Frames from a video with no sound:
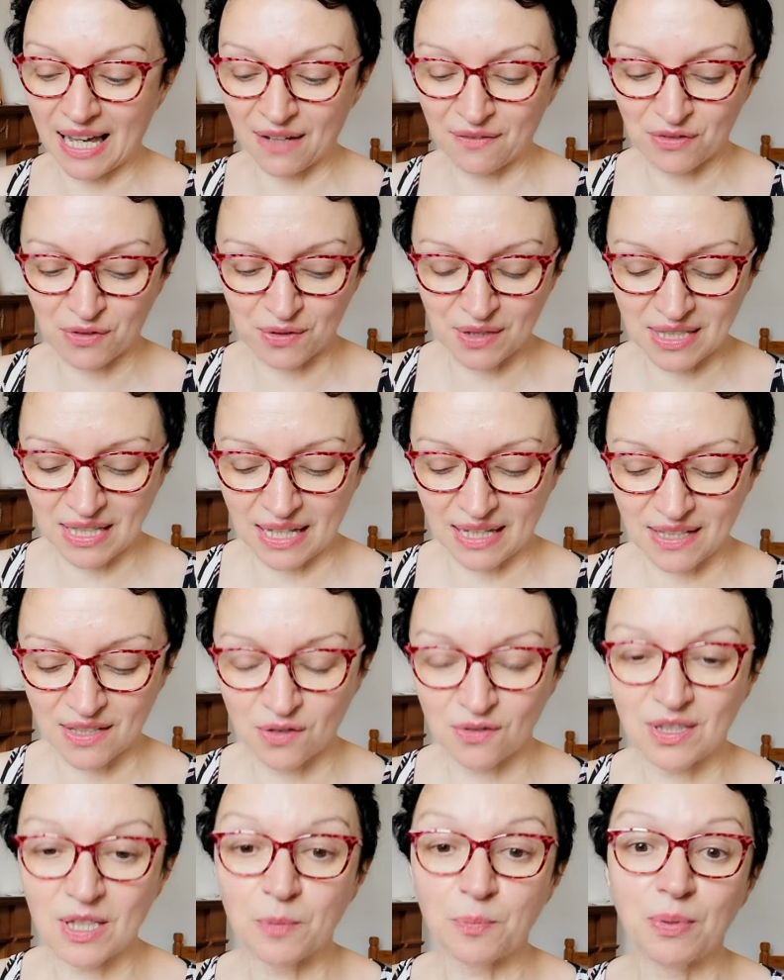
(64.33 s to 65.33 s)
I have to say.
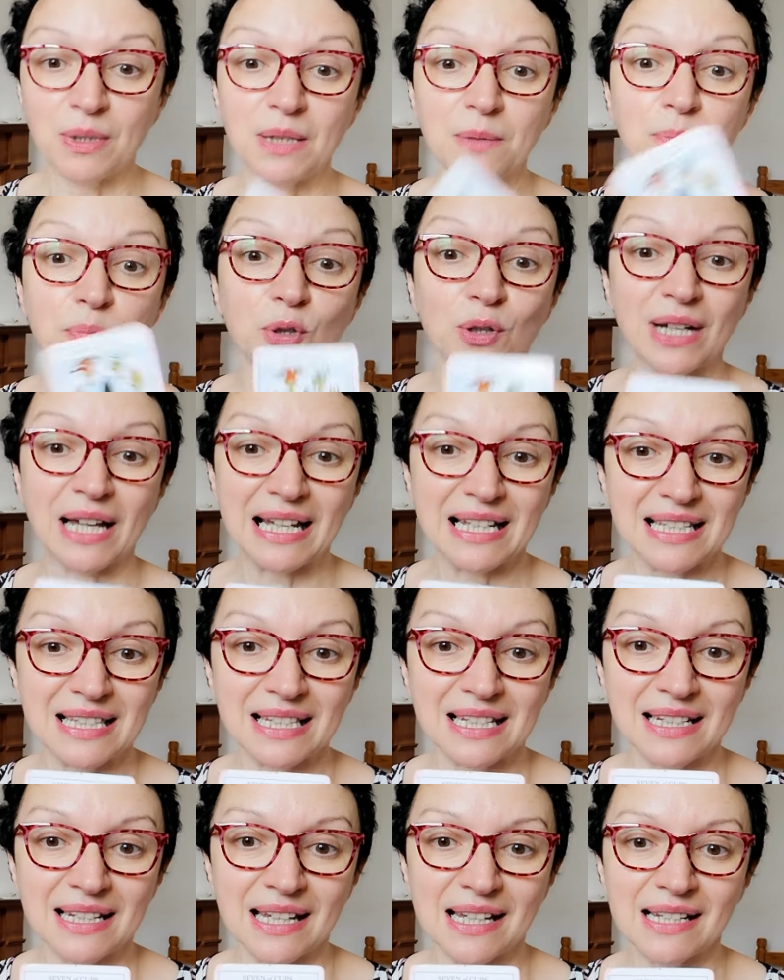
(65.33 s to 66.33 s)
So they've been
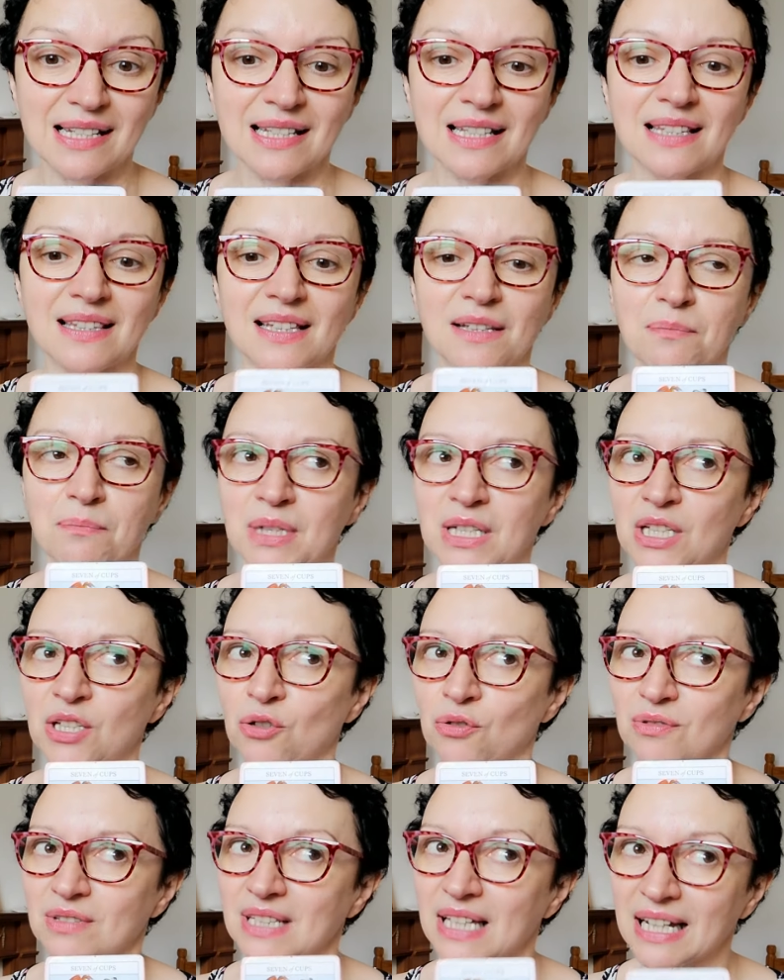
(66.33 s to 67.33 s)
procrastinating, they've been
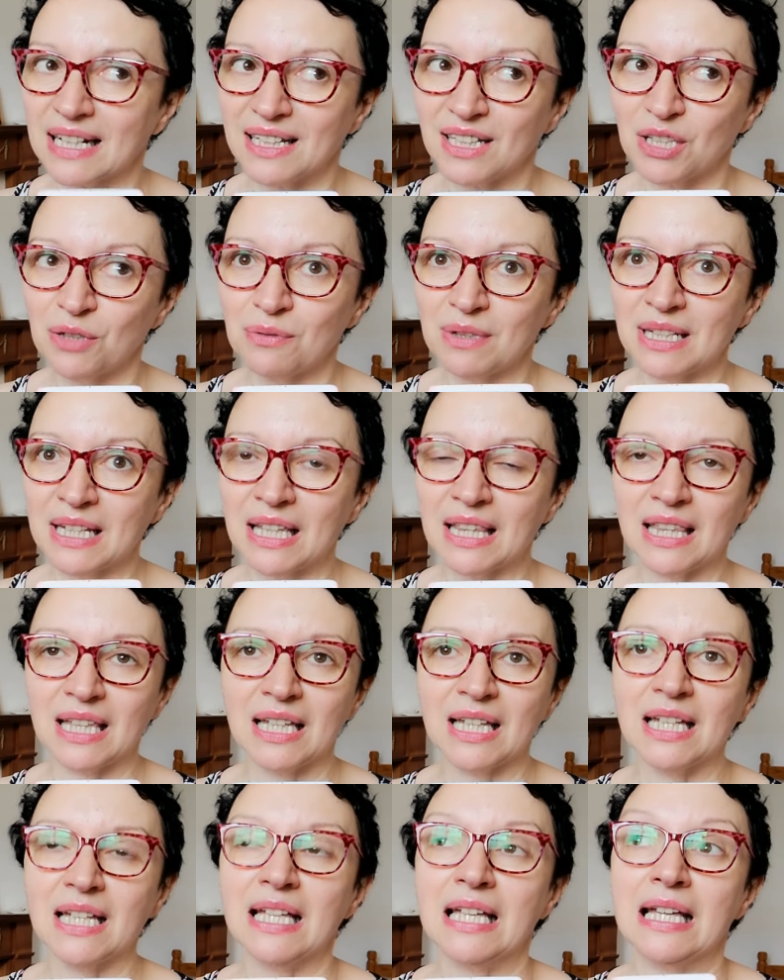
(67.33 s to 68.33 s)
not telling you
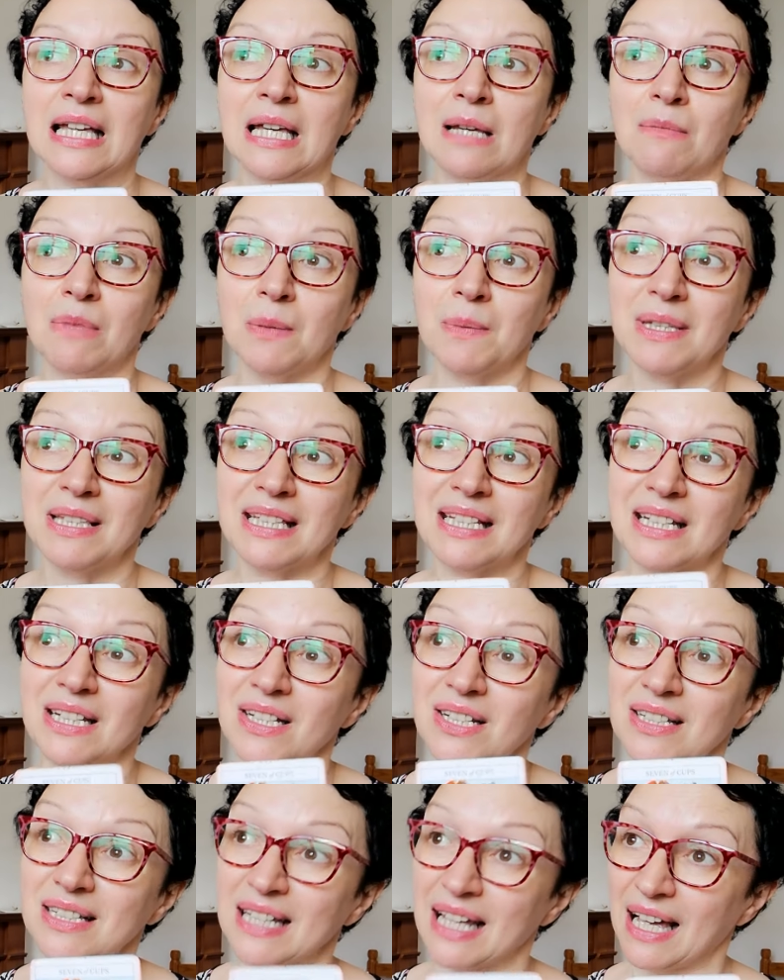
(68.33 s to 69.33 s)
anything. Maybe they
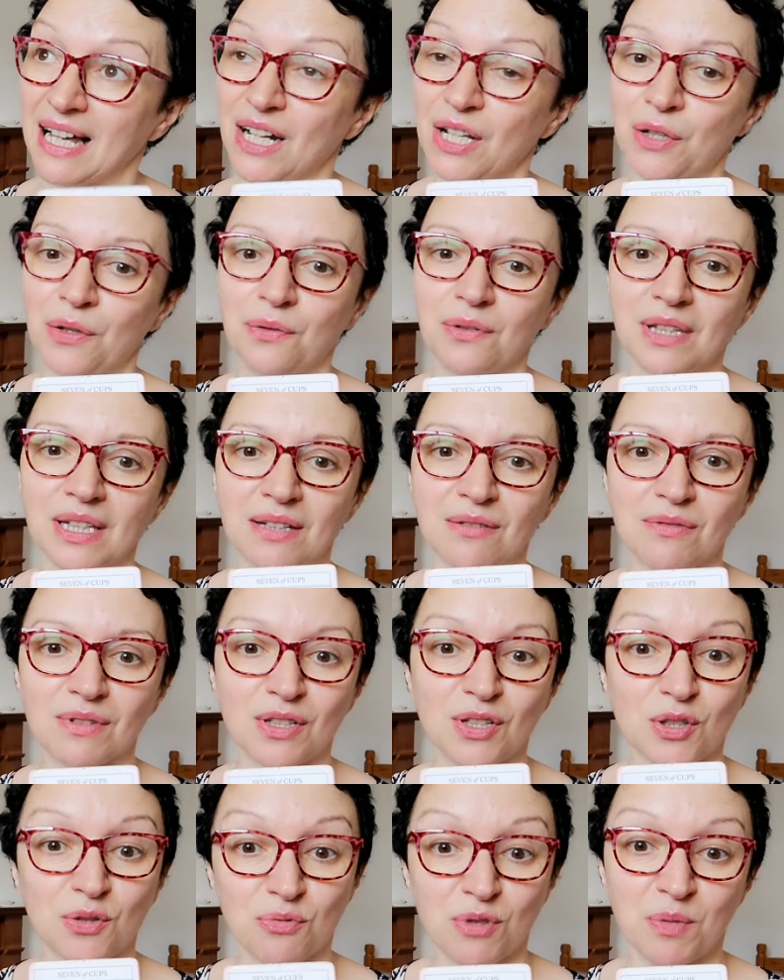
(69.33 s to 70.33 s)
didn't tell you there were
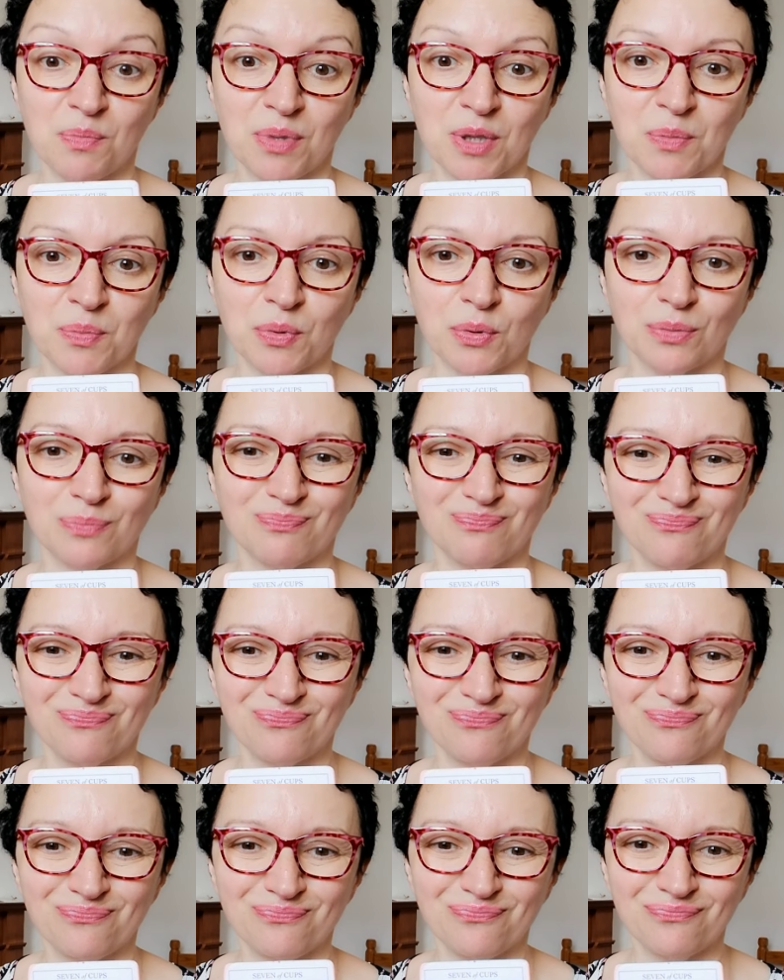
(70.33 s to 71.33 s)
three people.
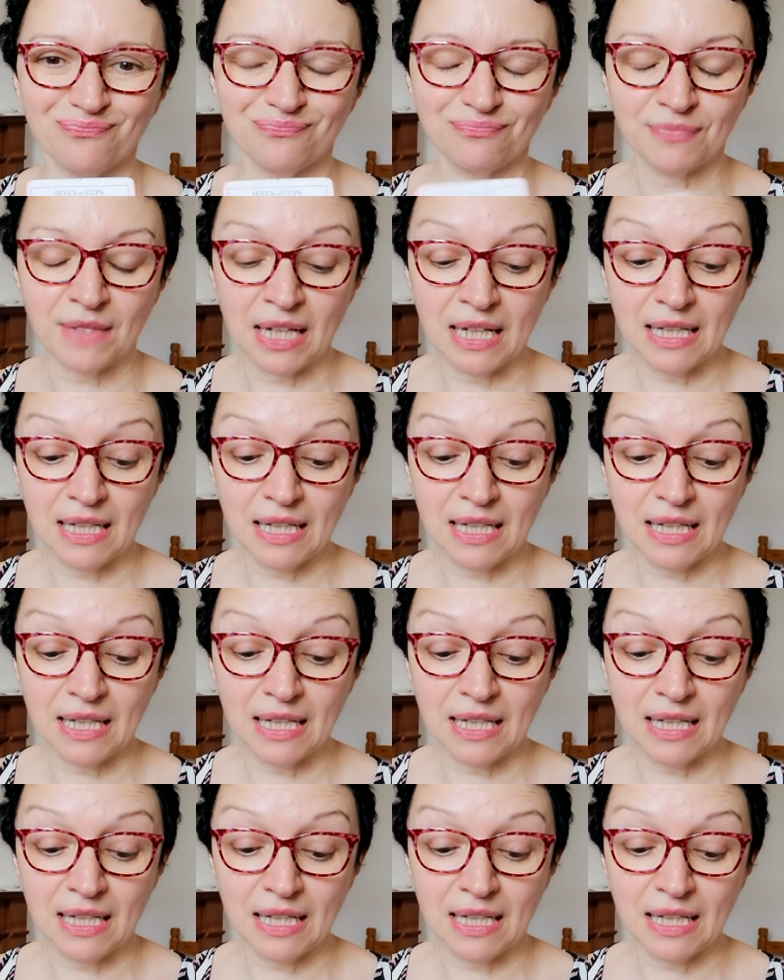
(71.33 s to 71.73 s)
Mm-hmm.